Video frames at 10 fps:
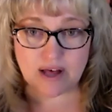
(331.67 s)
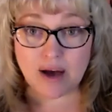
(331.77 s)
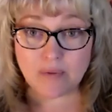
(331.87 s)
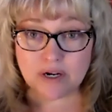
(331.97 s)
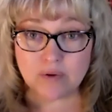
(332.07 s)

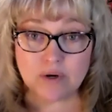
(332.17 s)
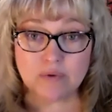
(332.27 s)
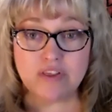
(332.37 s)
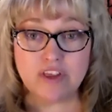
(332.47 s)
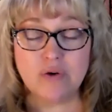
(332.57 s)
I want to work
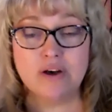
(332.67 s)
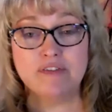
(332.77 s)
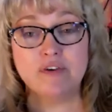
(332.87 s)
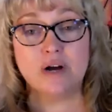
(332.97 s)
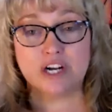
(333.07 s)
with you if
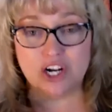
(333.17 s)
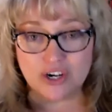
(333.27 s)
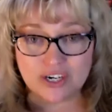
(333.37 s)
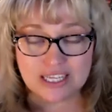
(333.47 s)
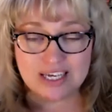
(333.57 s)
you are
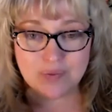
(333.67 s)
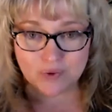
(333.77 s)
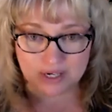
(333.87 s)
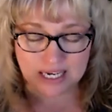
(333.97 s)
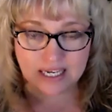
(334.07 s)
currently
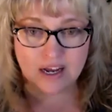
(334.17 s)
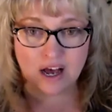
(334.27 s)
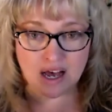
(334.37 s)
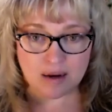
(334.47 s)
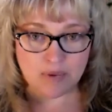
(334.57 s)
working
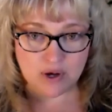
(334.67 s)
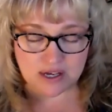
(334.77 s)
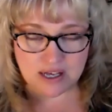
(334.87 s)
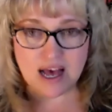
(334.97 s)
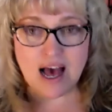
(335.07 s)
on a book.
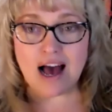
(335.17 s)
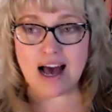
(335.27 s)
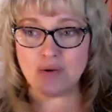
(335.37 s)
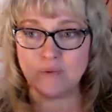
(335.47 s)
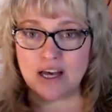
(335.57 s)

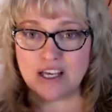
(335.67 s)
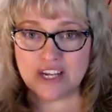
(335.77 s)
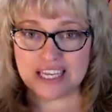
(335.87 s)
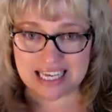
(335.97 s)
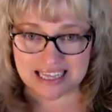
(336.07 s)
I want you
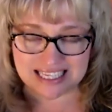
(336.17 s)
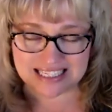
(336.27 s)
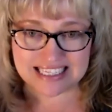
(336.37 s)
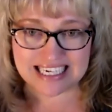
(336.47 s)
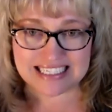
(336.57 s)
to get
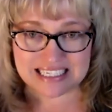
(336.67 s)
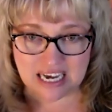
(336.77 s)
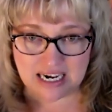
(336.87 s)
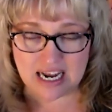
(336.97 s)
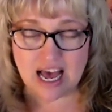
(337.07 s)
this thing
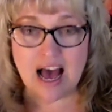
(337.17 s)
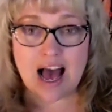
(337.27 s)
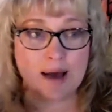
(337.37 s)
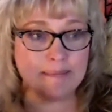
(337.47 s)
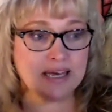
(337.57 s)
done.
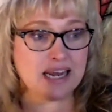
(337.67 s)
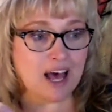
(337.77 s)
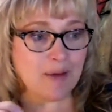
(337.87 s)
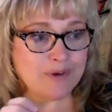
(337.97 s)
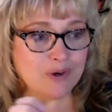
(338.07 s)
I'm going to
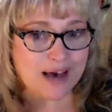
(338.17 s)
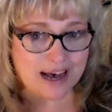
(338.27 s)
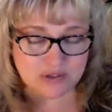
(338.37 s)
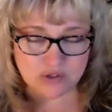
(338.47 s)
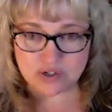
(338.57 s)
help you
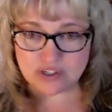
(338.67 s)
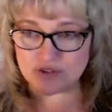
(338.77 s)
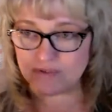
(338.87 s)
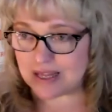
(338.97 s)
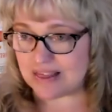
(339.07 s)
outsource
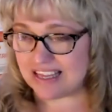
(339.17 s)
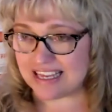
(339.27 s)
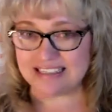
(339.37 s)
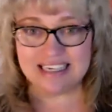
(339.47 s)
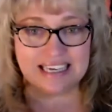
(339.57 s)
the right
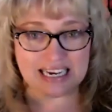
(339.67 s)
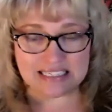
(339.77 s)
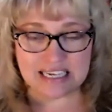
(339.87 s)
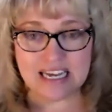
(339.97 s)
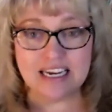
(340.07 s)
things and get
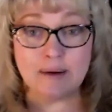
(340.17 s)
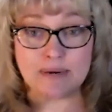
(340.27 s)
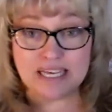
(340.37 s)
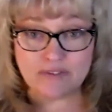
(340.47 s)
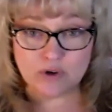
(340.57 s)
it done. I'm going
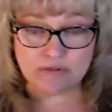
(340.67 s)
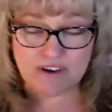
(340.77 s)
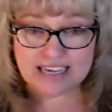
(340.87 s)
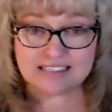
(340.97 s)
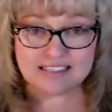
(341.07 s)
to give you
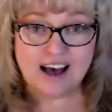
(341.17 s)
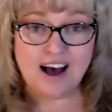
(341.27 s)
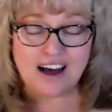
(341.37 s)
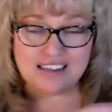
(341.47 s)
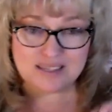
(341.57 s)
advice
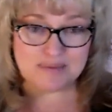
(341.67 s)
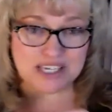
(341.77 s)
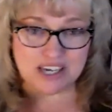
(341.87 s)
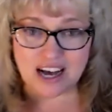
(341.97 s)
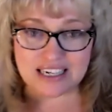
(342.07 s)
on some of the
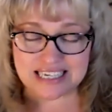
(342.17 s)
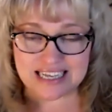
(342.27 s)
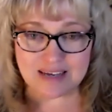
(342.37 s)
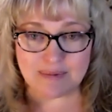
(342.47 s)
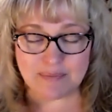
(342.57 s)

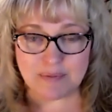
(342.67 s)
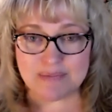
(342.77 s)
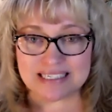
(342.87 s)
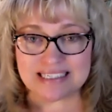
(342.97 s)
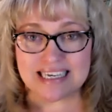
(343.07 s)
content that might be
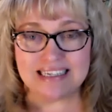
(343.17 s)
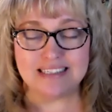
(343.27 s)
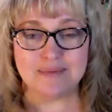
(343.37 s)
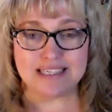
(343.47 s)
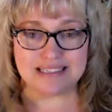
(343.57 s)
missing,
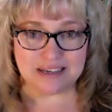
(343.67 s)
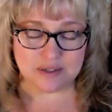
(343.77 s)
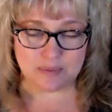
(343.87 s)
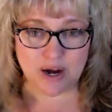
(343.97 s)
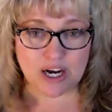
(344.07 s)
some of the sales
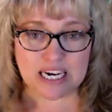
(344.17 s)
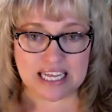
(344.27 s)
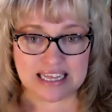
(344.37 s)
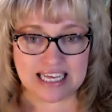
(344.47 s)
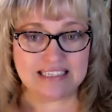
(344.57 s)
and
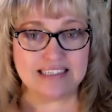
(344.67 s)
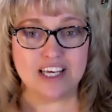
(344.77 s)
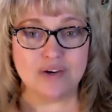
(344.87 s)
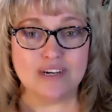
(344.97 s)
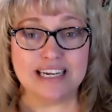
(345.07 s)
marketing things
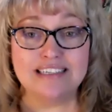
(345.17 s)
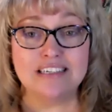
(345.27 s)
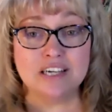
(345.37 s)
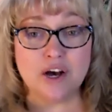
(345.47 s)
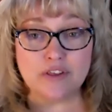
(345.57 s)
that you need to
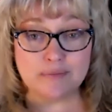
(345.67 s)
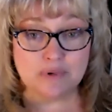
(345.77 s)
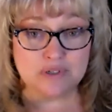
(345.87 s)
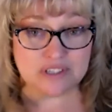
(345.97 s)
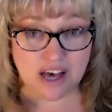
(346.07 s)
know that
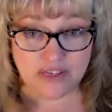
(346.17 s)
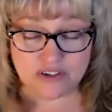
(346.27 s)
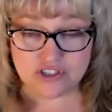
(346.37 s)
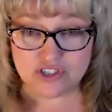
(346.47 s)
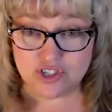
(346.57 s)
most
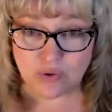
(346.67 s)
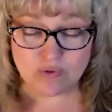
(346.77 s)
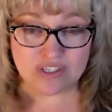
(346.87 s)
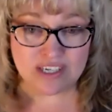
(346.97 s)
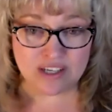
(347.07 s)
authors
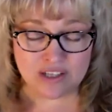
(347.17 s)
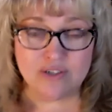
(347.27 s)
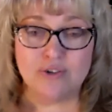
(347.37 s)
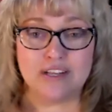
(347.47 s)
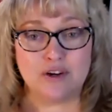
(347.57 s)
don't
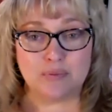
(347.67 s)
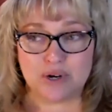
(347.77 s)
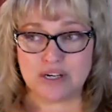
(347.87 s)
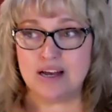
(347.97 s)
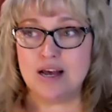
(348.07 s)
include in their
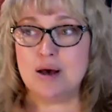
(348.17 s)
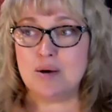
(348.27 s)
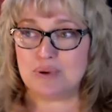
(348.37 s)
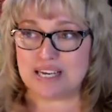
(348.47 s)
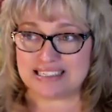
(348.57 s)
book
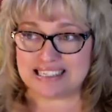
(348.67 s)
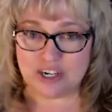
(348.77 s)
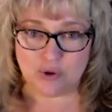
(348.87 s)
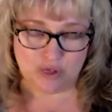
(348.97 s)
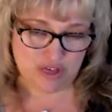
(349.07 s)
because they
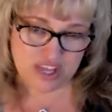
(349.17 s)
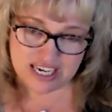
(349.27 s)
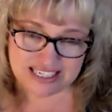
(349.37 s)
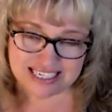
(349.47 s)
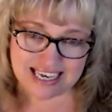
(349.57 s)
don't
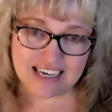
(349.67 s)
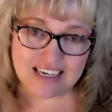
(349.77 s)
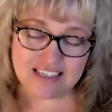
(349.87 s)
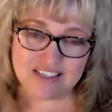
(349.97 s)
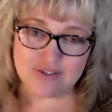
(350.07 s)
think to get
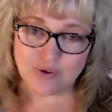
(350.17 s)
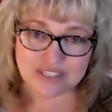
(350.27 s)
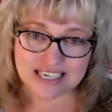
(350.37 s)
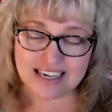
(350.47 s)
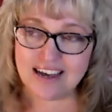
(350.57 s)

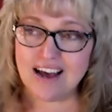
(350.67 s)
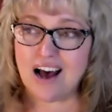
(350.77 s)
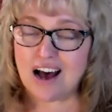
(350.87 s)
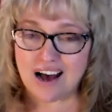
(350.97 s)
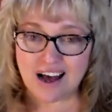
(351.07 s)
consulting
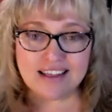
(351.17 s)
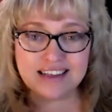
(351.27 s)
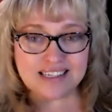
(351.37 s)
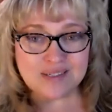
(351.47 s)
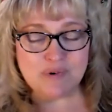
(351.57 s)
on
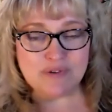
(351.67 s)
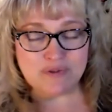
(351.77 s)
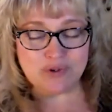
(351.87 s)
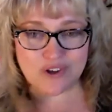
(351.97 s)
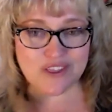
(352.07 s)
this
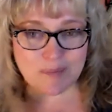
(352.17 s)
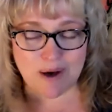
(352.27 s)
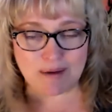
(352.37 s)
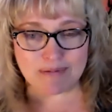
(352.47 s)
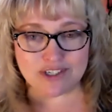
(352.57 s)
before they
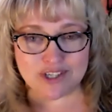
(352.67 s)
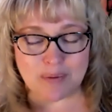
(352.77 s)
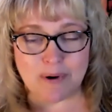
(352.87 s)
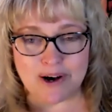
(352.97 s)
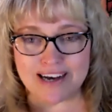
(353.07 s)
publish their
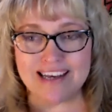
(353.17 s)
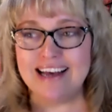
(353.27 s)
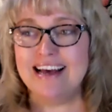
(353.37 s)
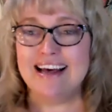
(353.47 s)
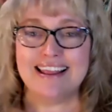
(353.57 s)
book.
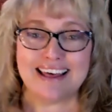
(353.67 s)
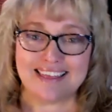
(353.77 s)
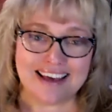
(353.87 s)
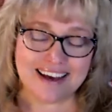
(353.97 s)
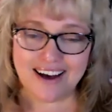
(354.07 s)
They
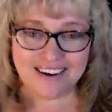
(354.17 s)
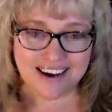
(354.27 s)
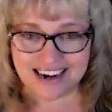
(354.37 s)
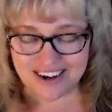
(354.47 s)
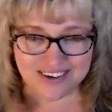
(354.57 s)
think, "Oh,
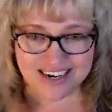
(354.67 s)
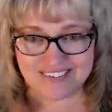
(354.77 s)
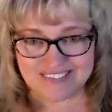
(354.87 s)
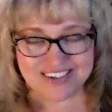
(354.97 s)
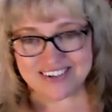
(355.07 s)
I know what
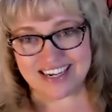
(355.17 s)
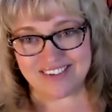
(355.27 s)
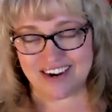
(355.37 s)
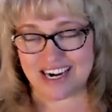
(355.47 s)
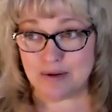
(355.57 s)
I'm doing. I'm
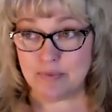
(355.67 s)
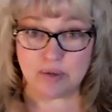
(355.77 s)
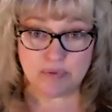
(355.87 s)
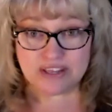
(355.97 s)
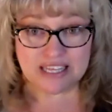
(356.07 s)
writing a
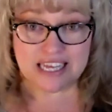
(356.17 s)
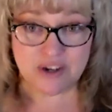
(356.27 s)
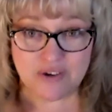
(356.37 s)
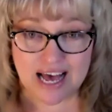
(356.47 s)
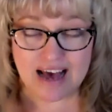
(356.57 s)
book," but then they
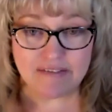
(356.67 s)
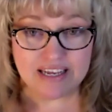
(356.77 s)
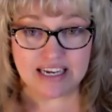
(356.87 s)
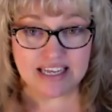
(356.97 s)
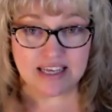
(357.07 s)
don't have
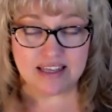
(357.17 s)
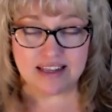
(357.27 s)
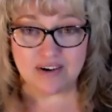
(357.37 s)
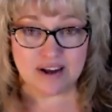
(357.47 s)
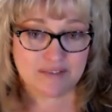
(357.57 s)
any
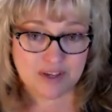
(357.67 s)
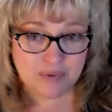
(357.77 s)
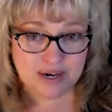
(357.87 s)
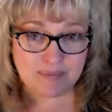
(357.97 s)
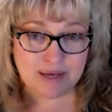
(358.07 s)
they don't have any
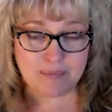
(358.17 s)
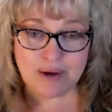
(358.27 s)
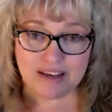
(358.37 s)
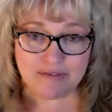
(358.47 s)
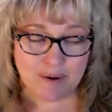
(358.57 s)
way to make
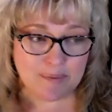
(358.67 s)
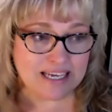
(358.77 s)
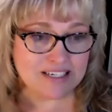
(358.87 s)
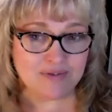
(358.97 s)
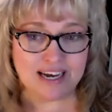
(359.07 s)
money from
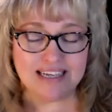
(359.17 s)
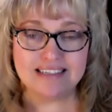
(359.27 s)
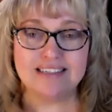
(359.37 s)
it, right?